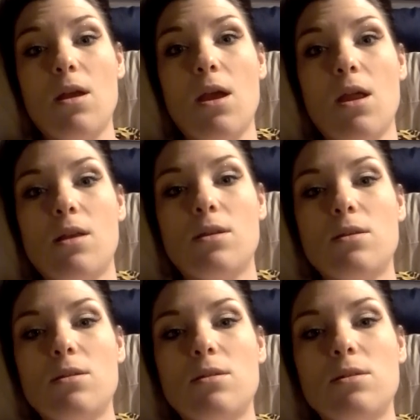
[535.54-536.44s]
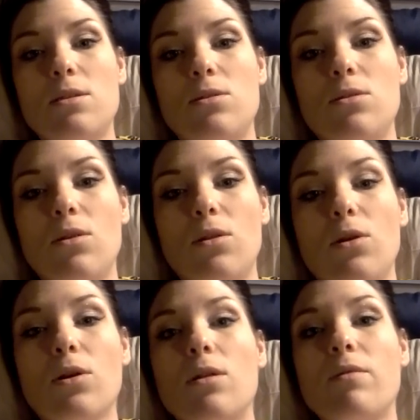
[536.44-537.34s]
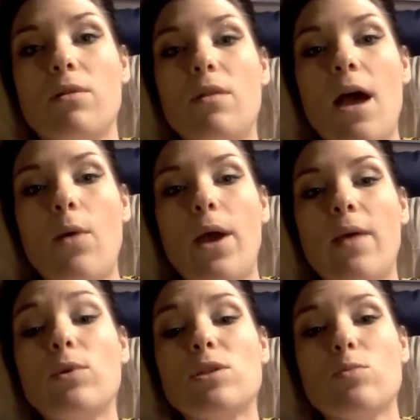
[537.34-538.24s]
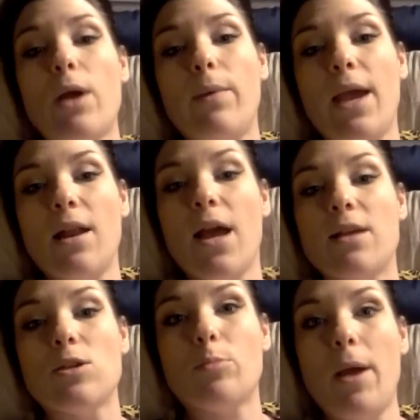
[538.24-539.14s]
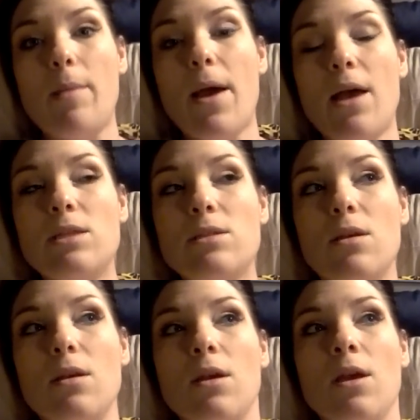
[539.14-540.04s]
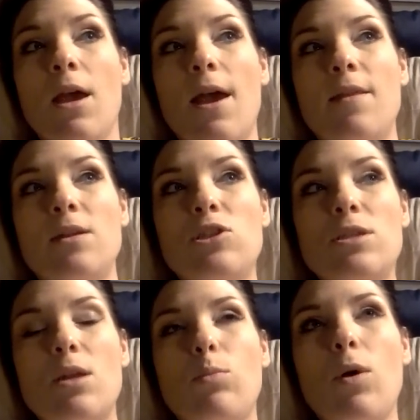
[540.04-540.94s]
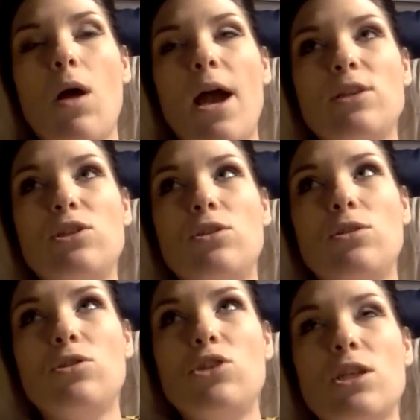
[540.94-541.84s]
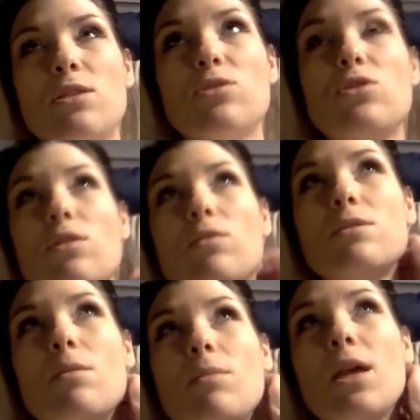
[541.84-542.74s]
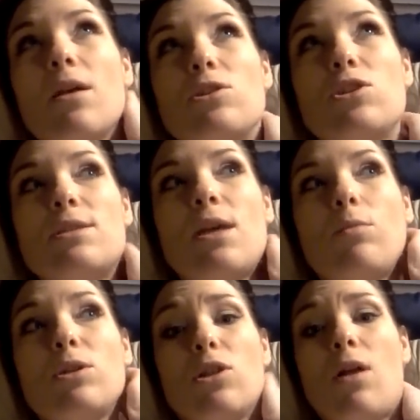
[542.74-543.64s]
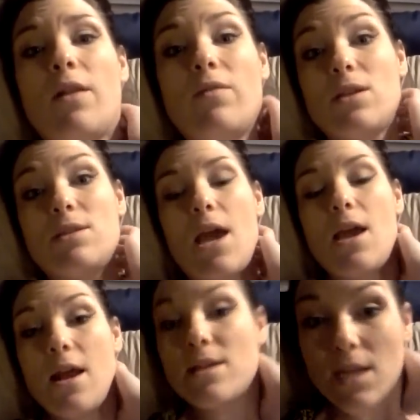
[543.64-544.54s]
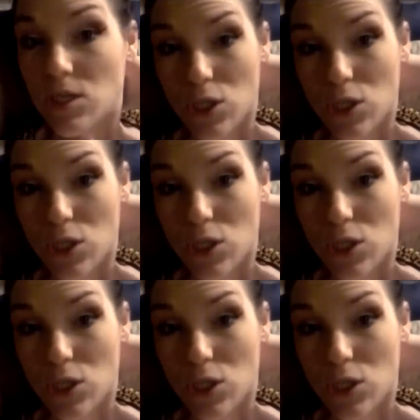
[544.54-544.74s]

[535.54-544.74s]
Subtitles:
and learn that way, which is why we had gastric bypass. And then she said, well, I just, something else she said, which a lot of us say, and I said it